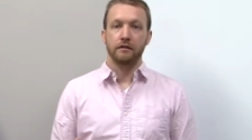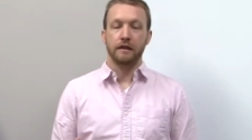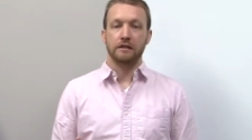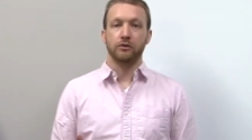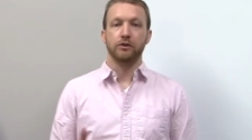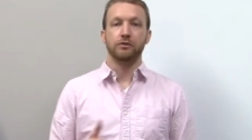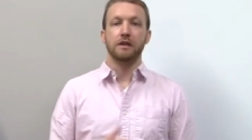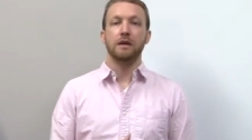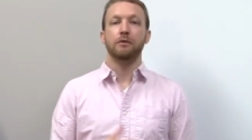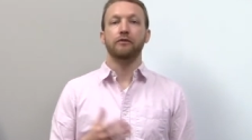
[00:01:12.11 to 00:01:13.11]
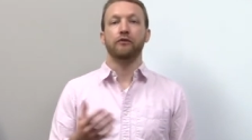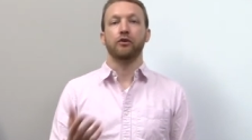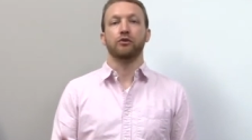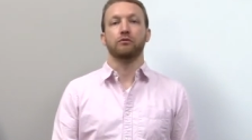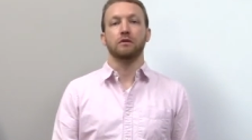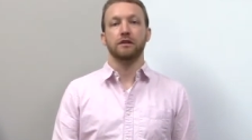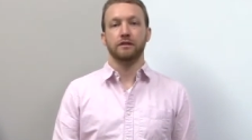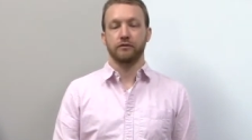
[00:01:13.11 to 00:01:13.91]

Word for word: that's going to inhibit further release of